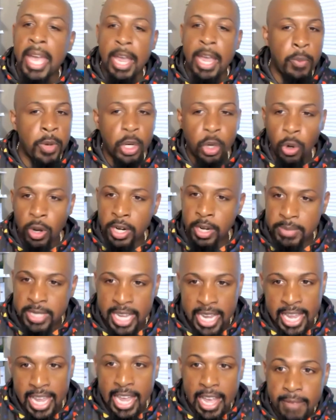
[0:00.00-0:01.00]
We're going up
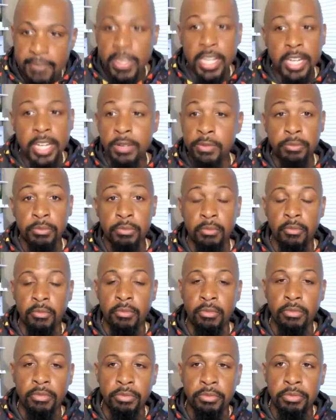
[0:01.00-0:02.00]
to heaven
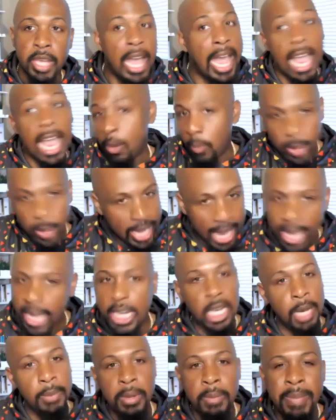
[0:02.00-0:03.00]
and we ain't
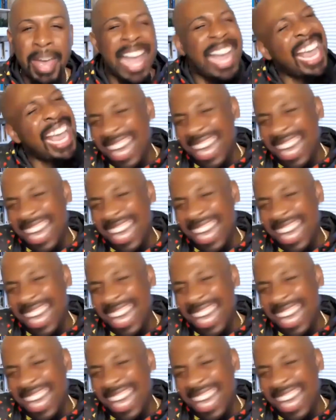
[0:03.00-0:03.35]
coming back.